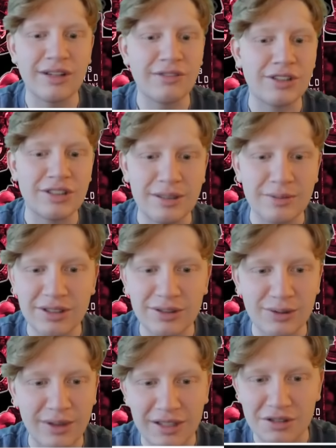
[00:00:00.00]
Every team
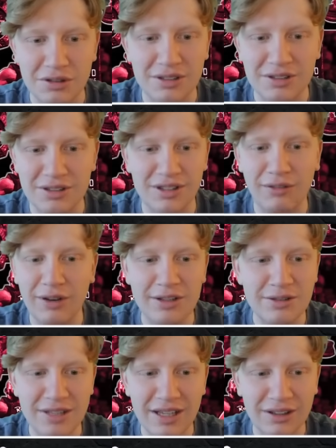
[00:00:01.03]
deals with injuries or stuff. Why are
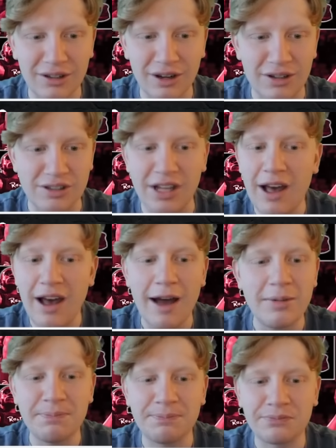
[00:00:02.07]
you saying they're cursed? I
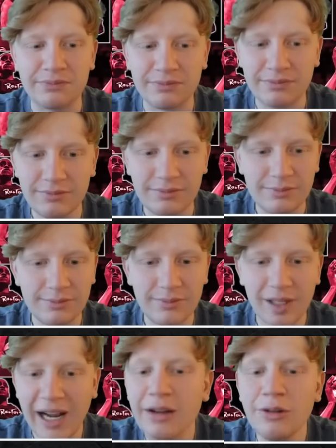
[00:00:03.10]
mean,
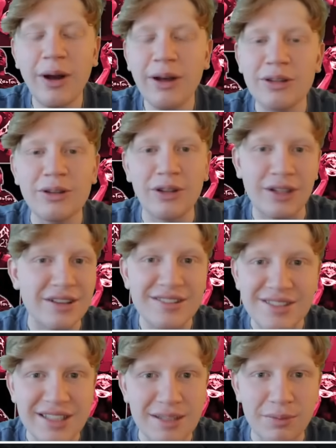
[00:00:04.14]
I don't know how you can look at
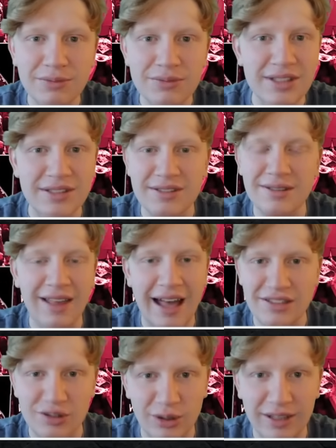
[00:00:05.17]
this team since
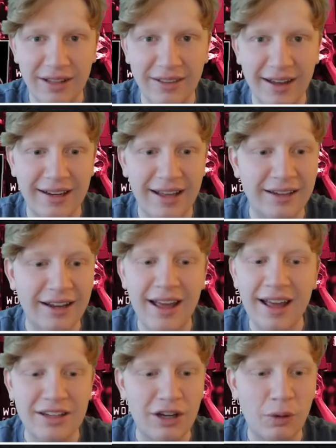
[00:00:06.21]
last trade deadline. And,
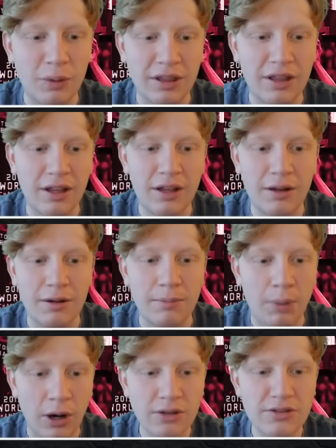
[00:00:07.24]
you know, with
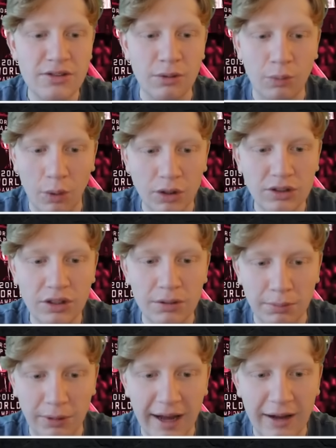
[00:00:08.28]
Barnes, Walter,
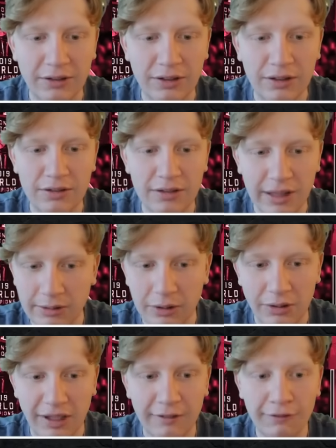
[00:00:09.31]
Brown, Kelly
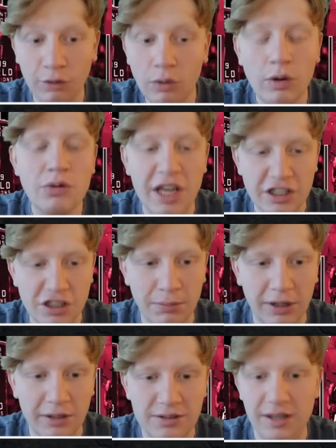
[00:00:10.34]
Olynyk, four rotation
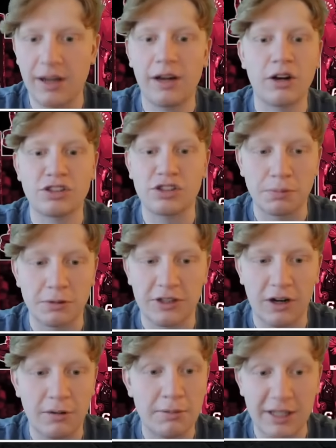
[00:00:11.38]
players, and our
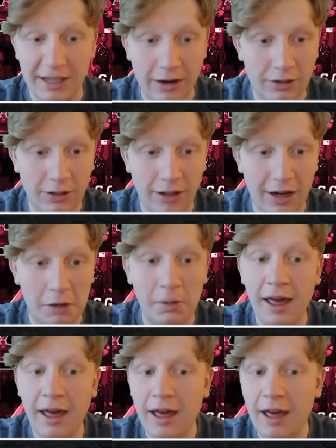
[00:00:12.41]
superstar being out of the lineup,
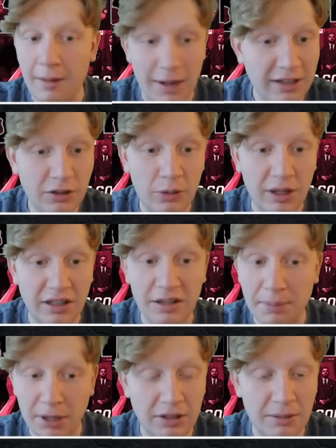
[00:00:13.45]
Immanuel Quickley,
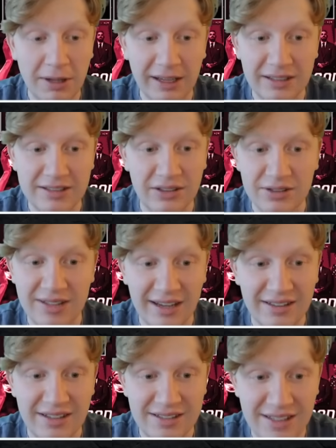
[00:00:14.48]
barely playing a single
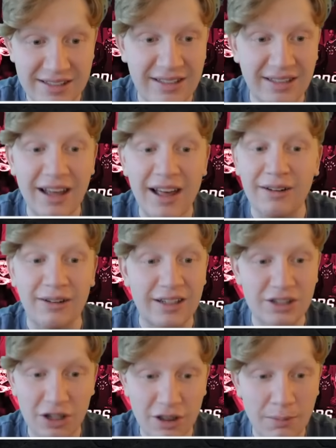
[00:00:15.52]
second this season,
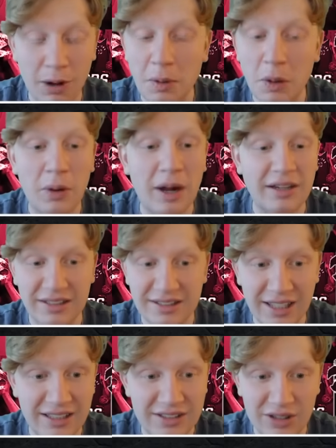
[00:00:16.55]
right? Jonathan Mobo, who had an
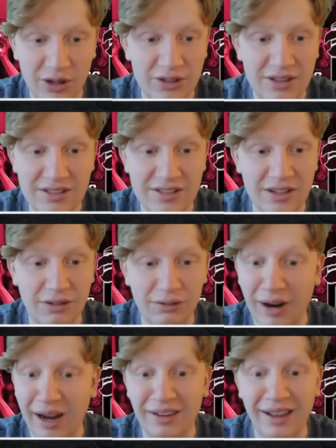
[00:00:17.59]
exciting start to this year, right?